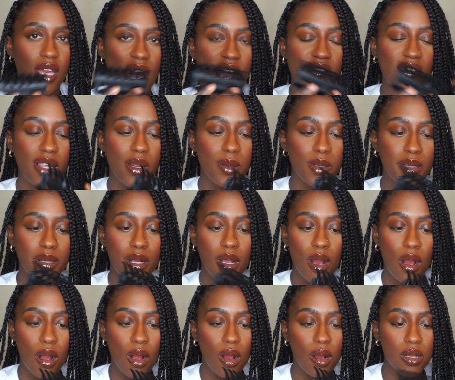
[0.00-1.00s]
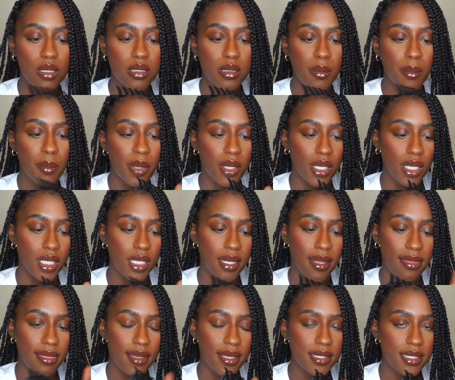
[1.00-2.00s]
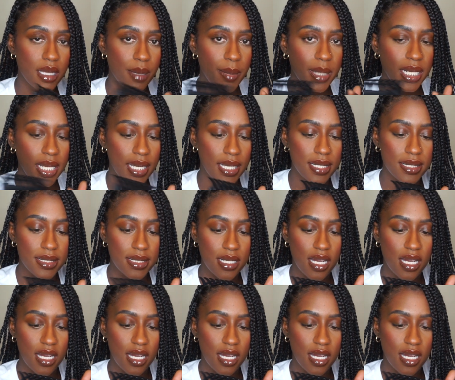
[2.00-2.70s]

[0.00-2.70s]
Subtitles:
I forget what they're called, but these come in handy.